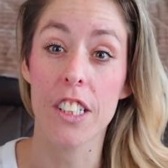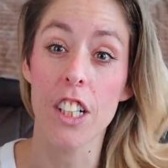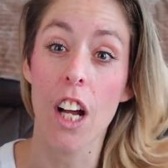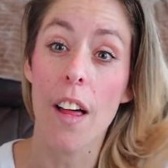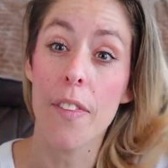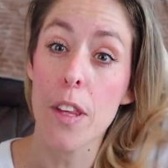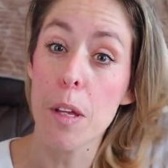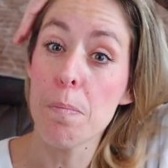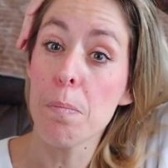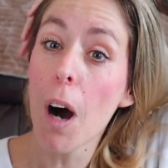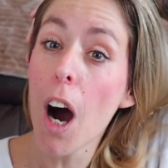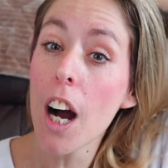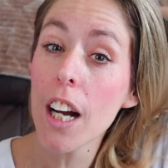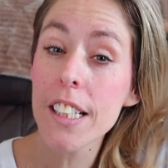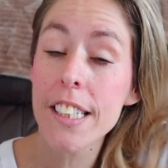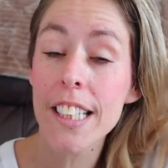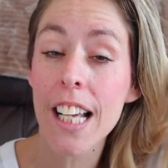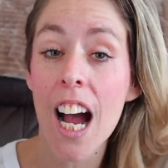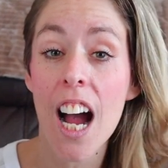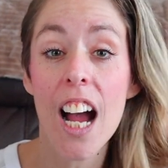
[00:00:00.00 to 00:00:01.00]
not the
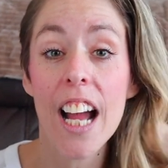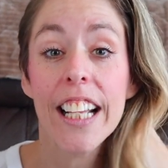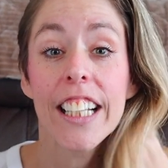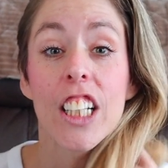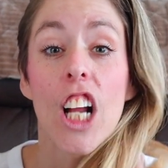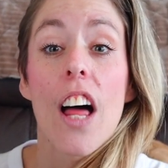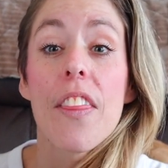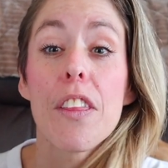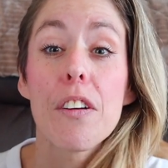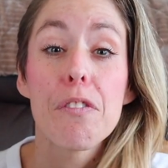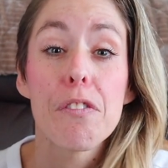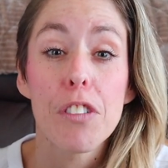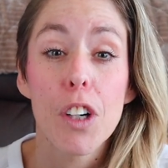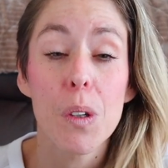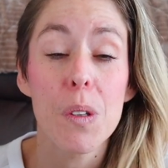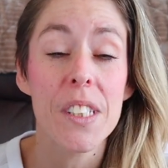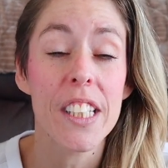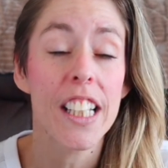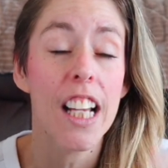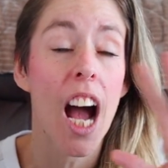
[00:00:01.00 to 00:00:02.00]
boxed kind, not the
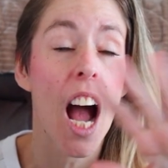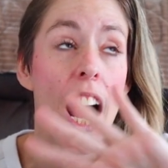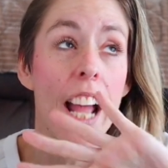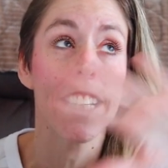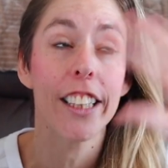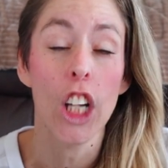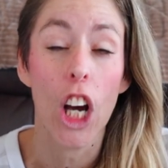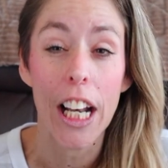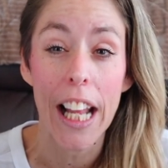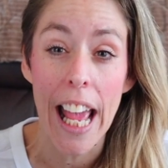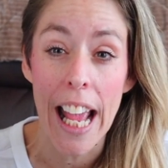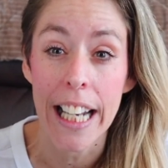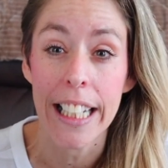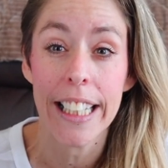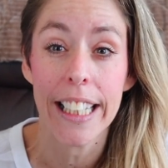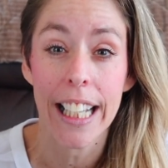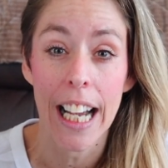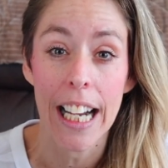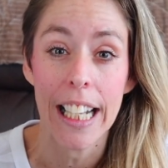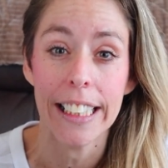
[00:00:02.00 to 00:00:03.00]
frozen kind, not
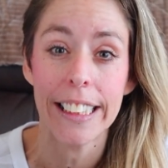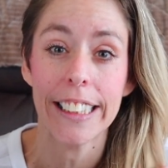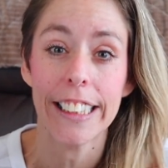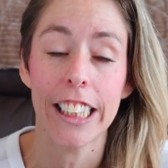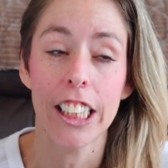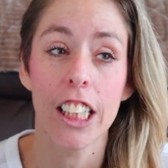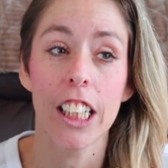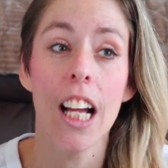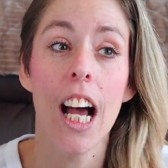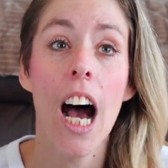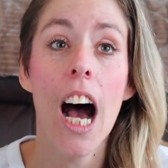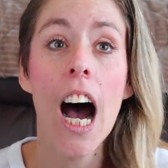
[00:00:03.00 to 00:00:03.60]
any kind here.